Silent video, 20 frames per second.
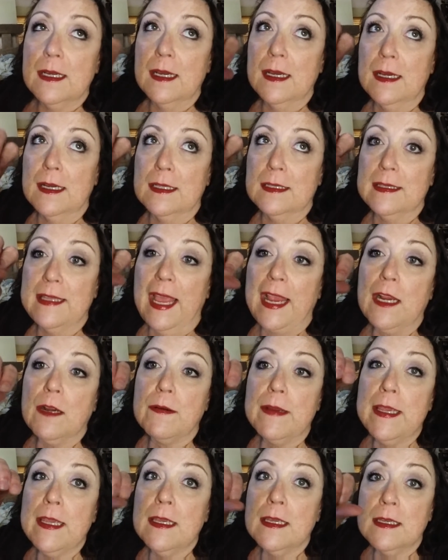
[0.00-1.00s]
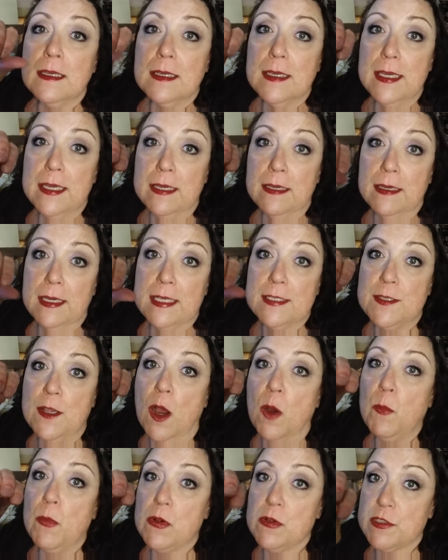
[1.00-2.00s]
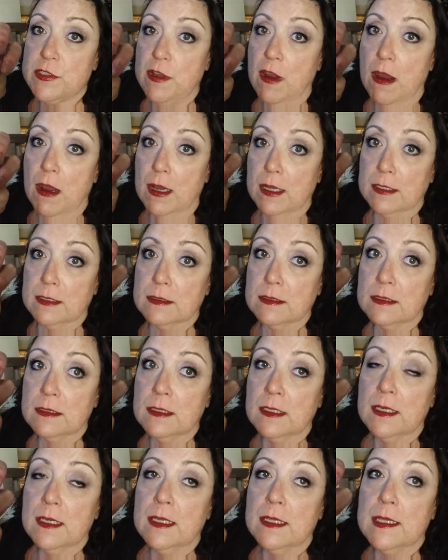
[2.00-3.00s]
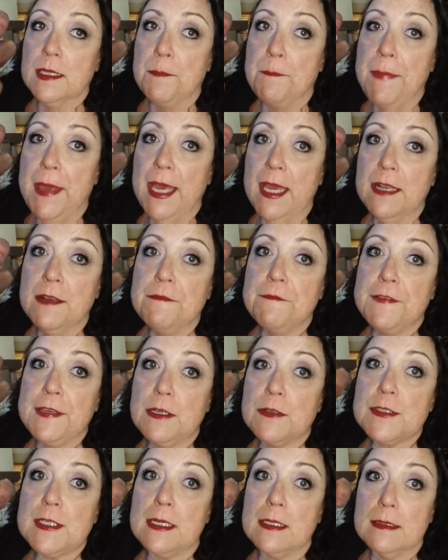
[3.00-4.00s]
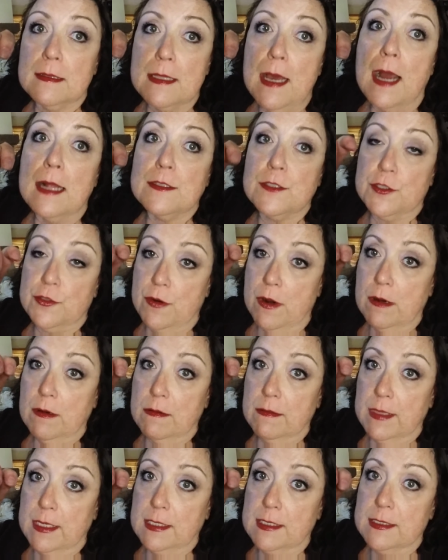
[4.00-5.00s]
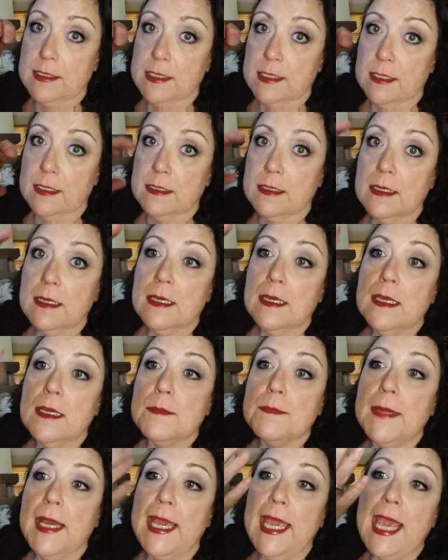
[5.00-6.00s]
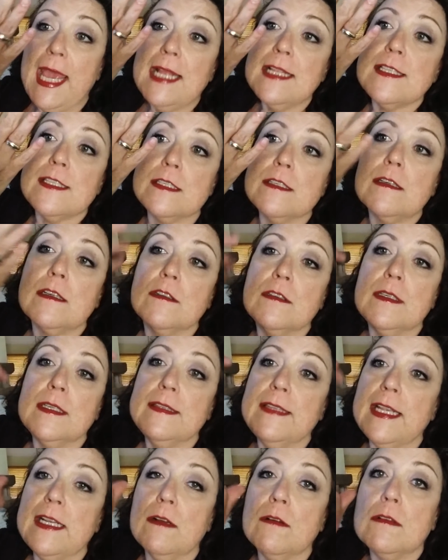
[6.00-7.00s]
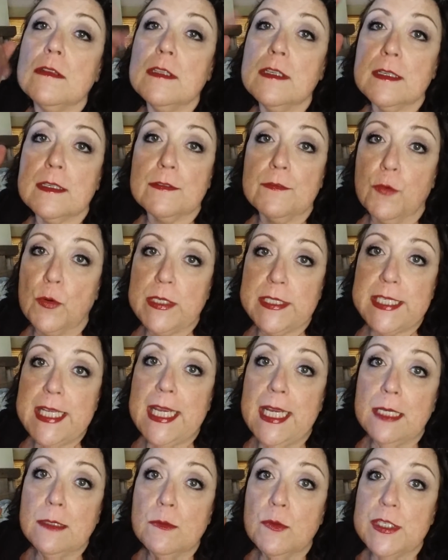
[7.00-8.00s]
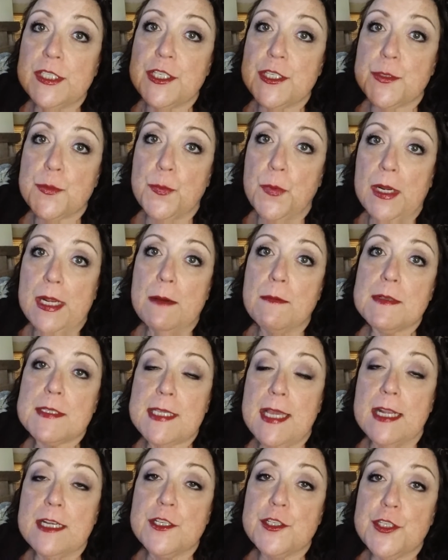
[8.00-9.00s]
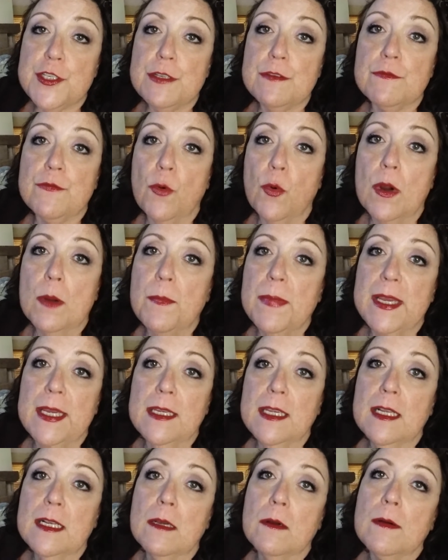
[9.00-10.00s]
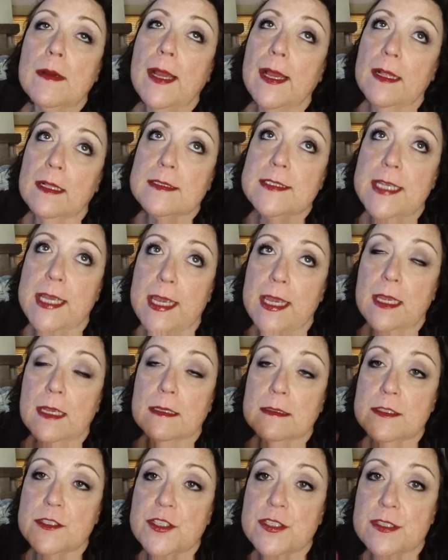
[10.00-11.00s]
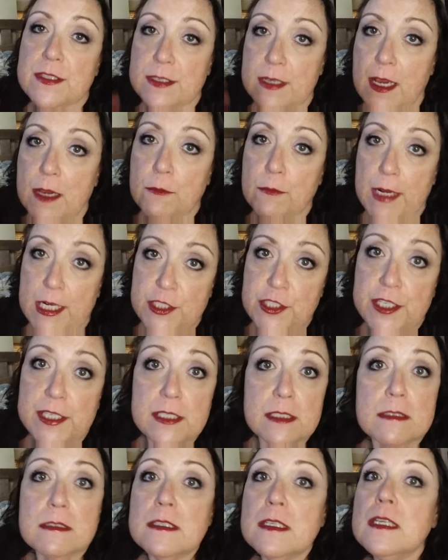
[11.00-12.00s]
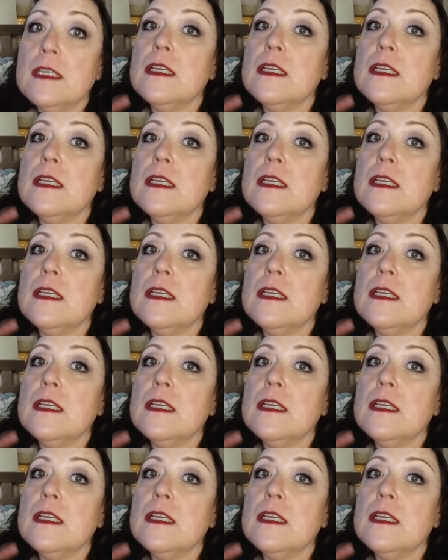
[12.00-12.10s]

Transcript: uh, layering is almost gone. The bed feels a lot stronger than it did. My hands look good. They don't look 14, which is what I was kind of shooting for, but you know, I'll take just not wretched